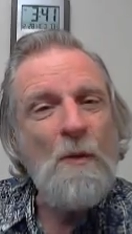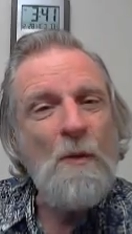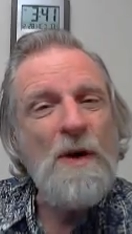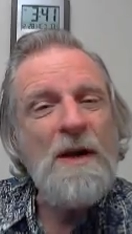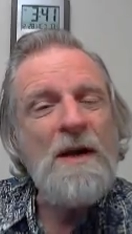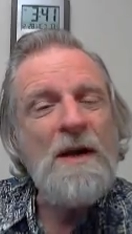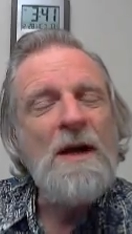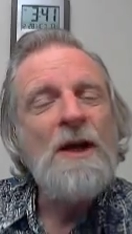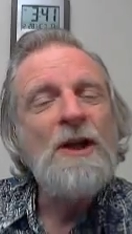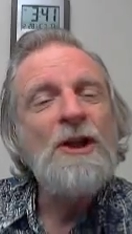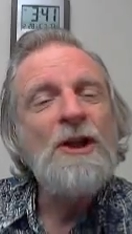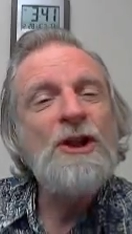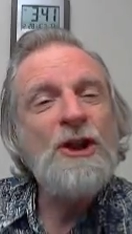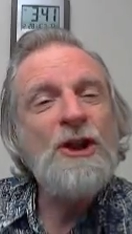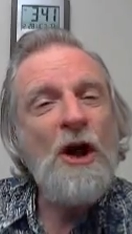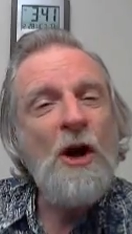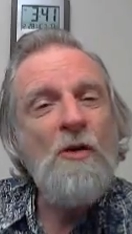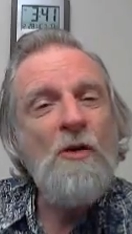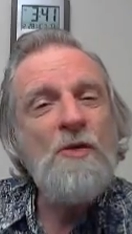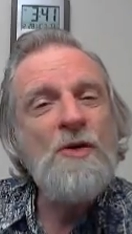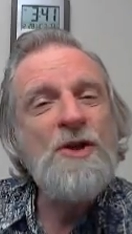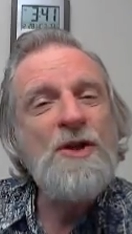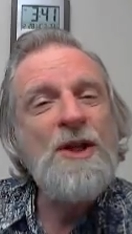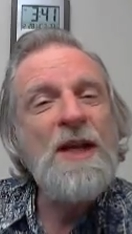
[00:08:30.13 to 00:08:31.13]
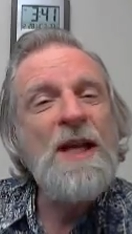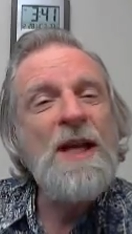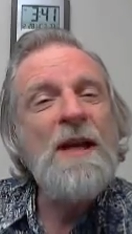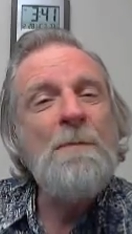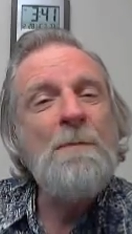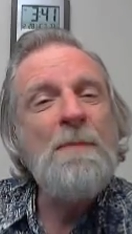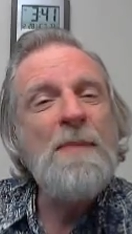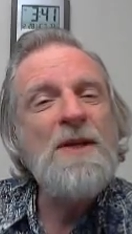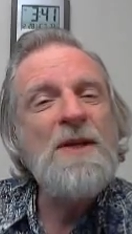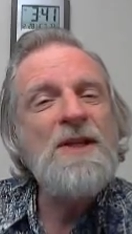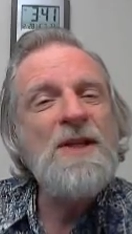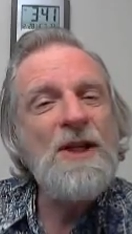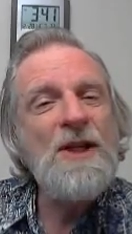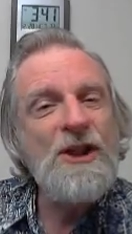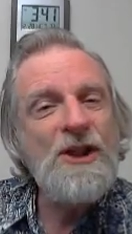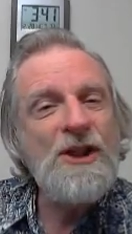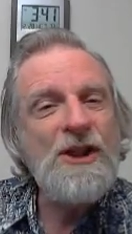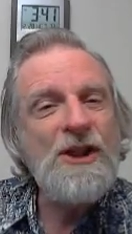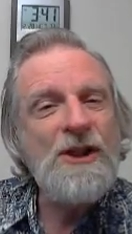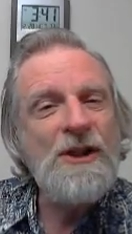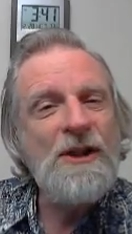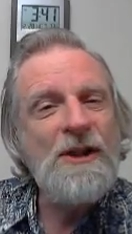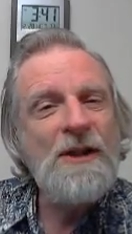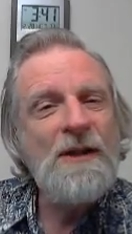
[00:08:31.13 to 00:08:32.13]
We chose the
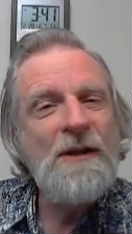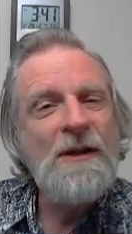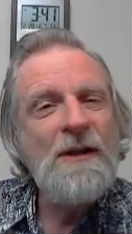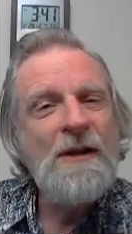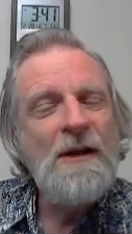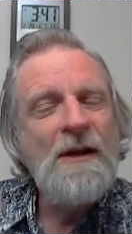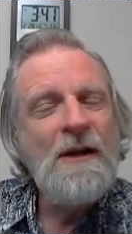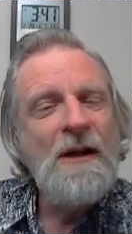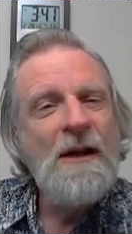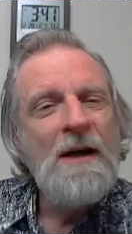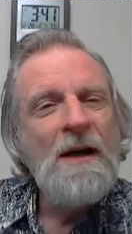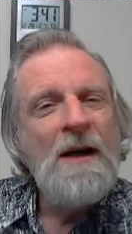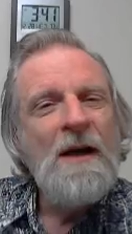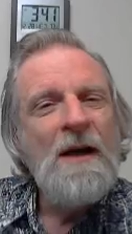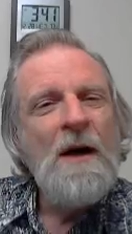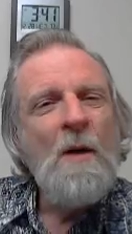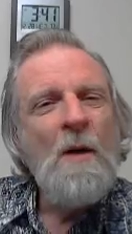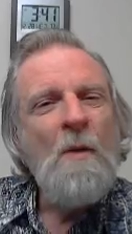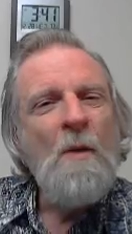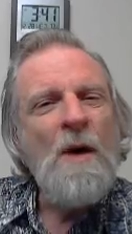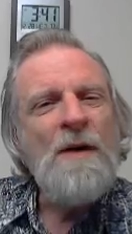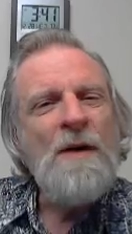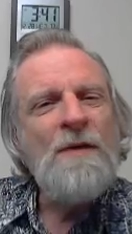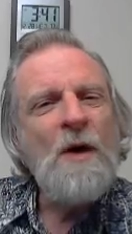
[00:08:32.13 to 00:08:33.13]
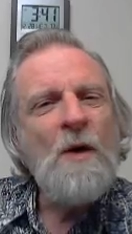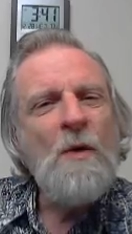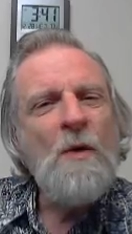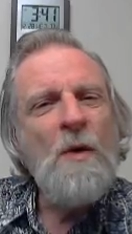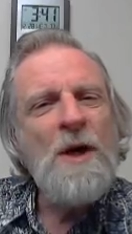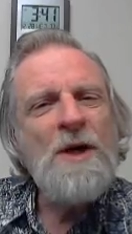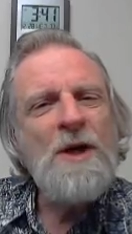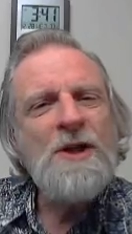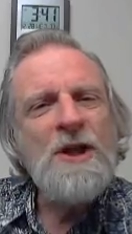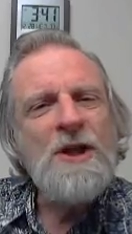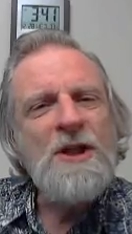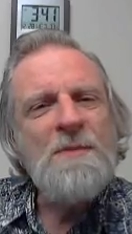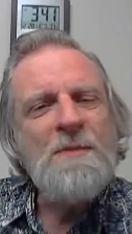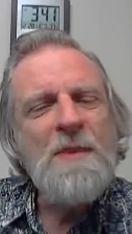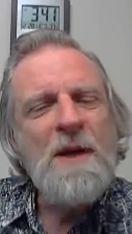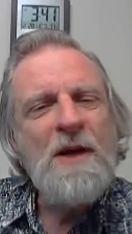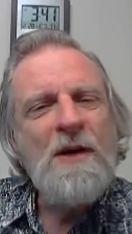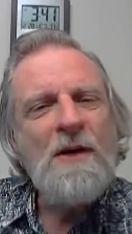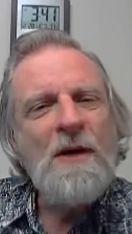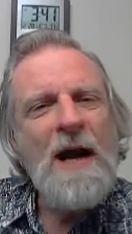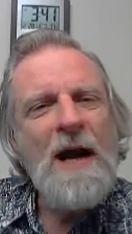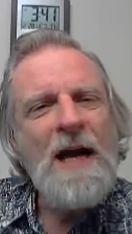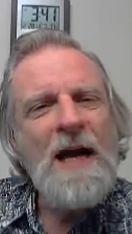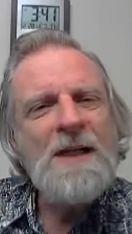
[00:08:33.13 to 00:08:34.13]
imposition. One of the questions
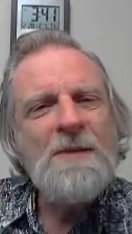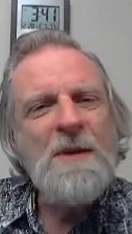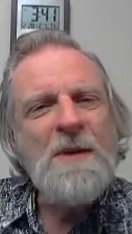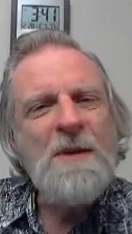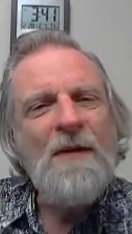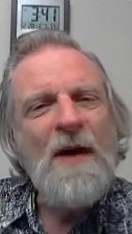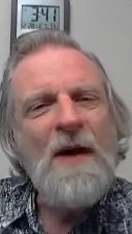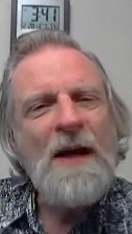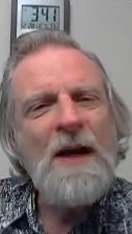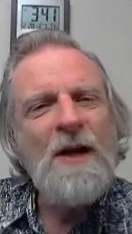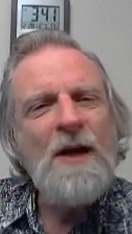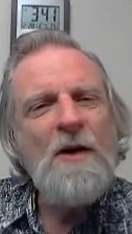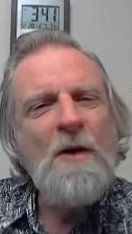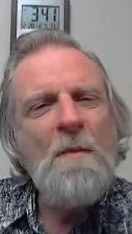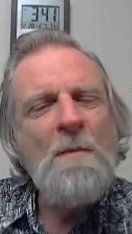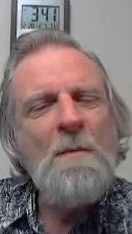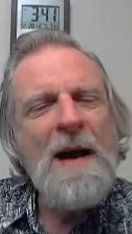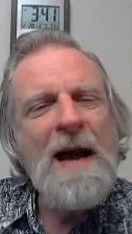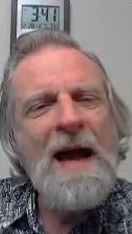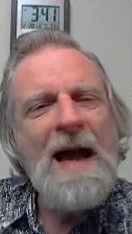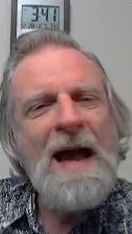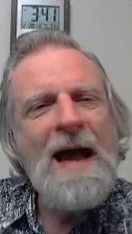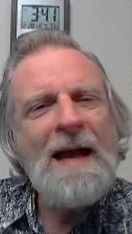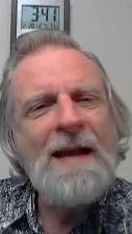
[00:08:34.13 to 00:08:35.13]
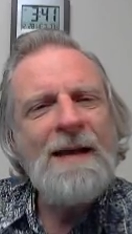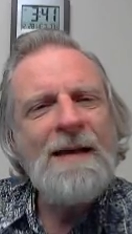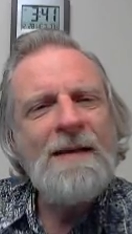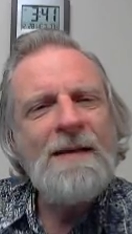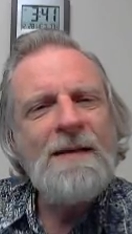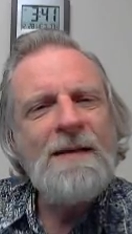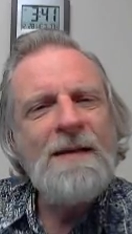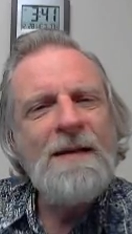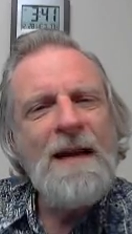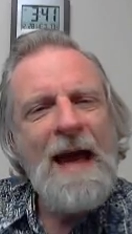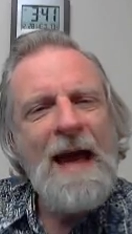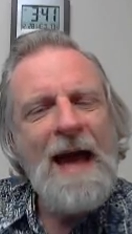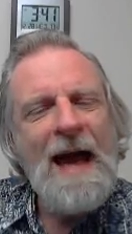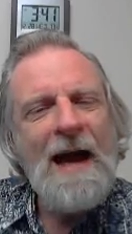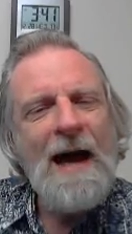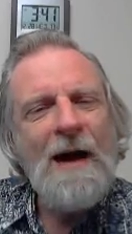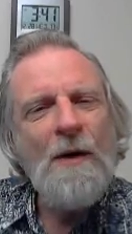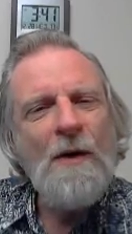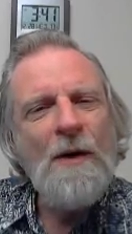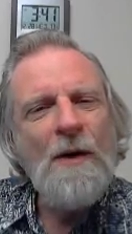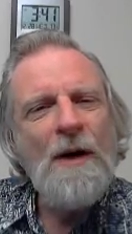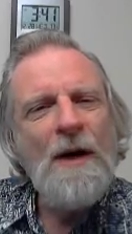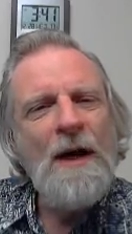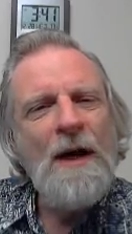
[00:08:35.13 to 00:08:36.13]
Peter asked me, if I could go back
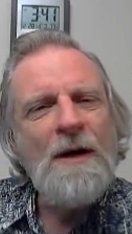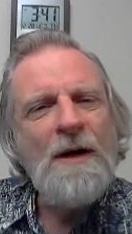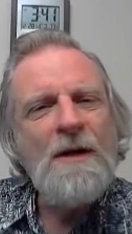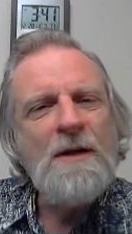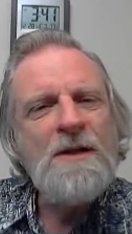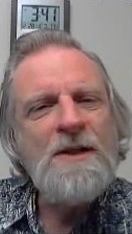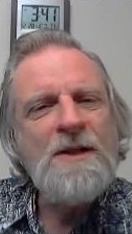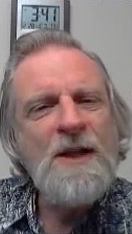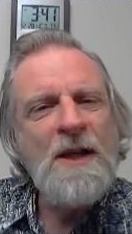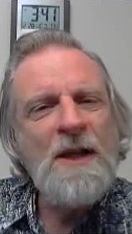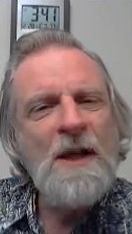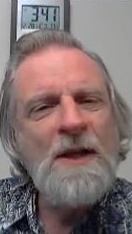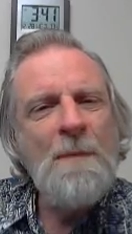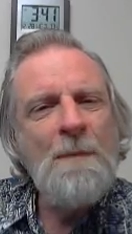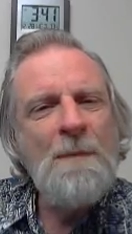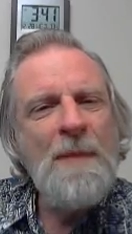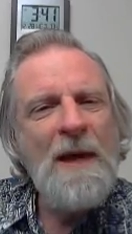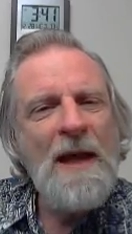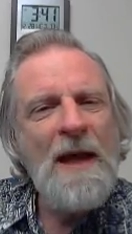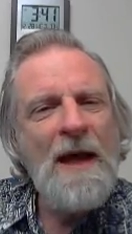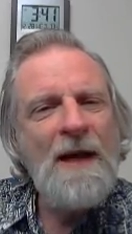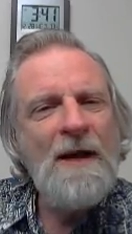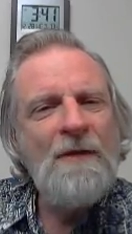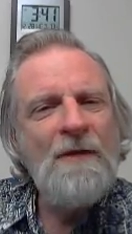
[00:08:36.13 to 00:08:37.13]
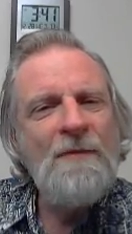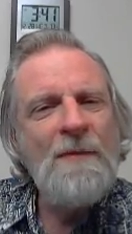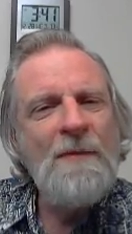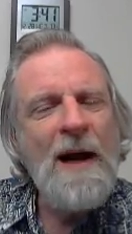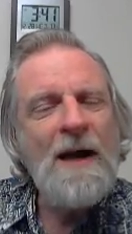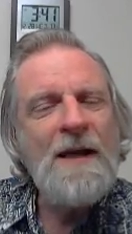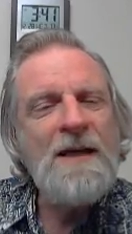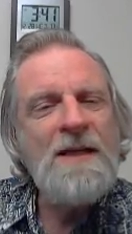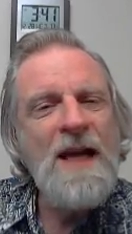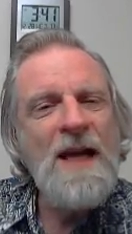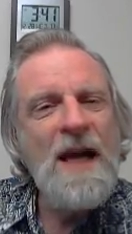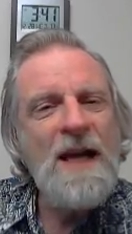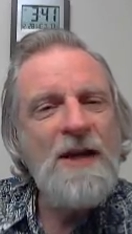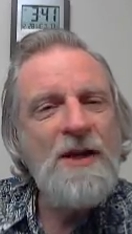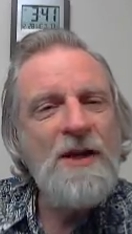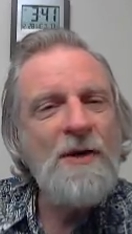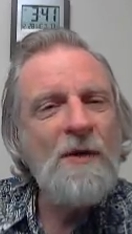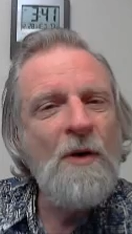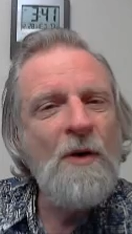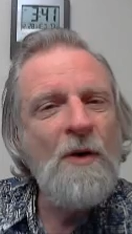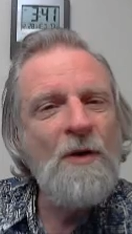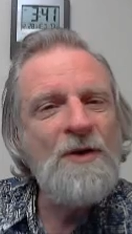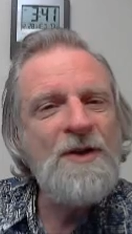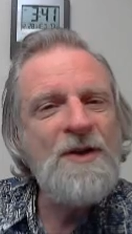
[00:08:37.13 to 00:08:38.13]
now and sit on the bed of my
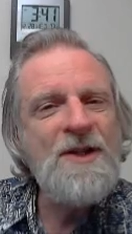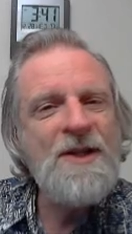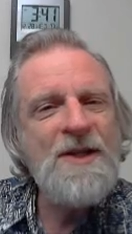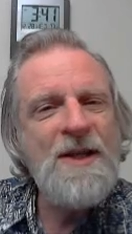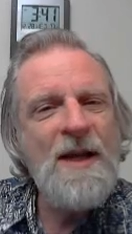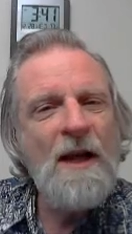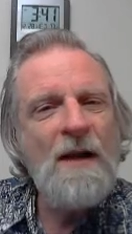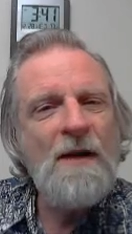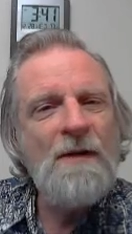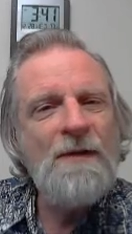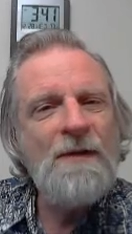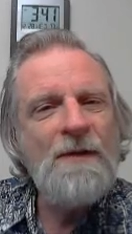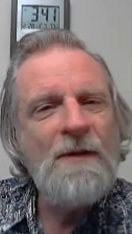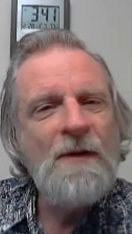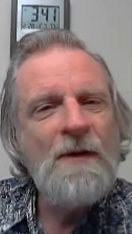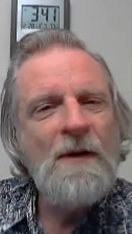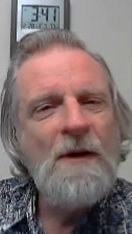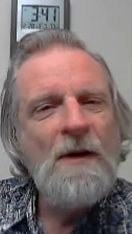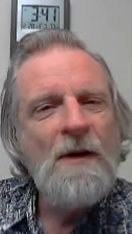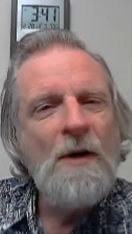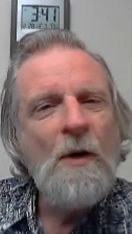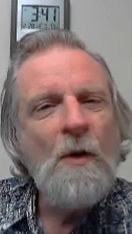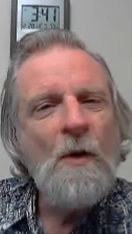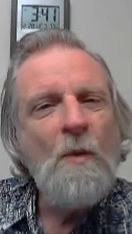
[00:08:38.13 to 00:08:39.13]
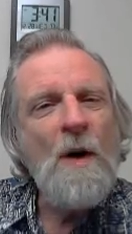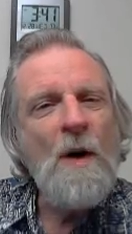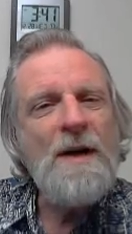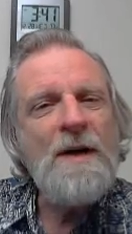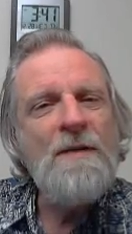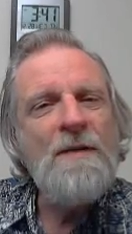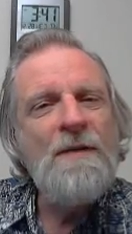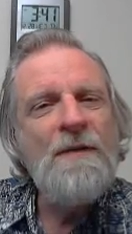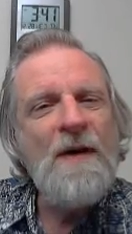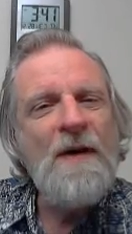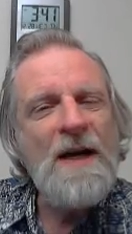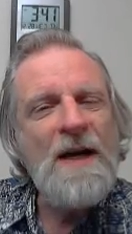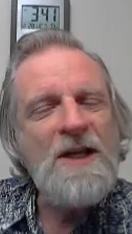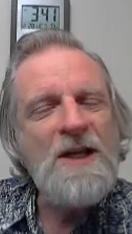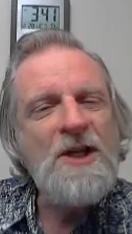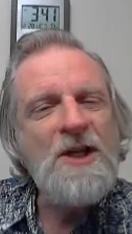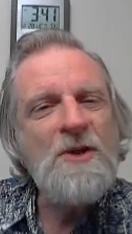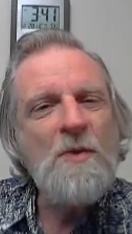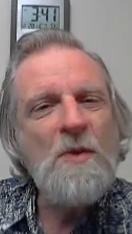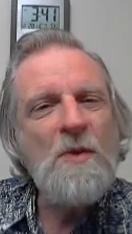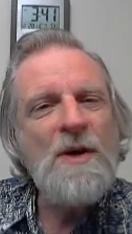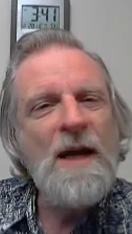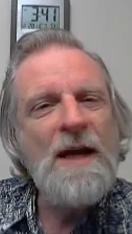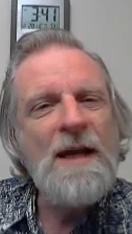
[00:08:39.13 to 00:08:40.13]
ten-year-old self, what
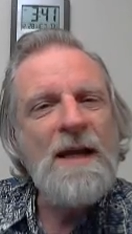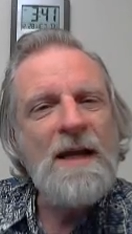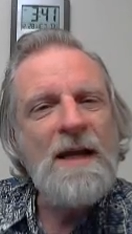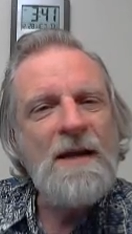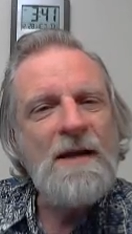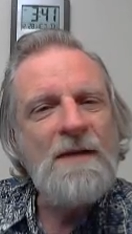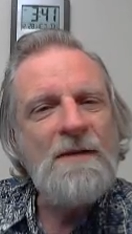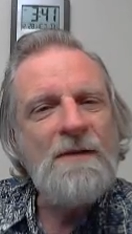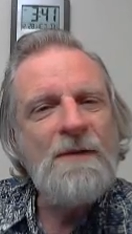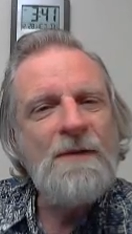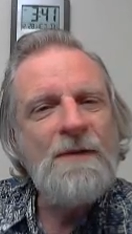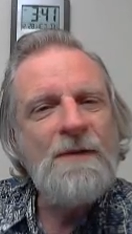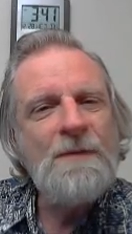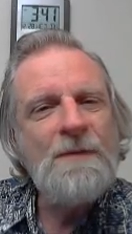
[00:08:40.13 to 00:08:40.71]
advice would I give?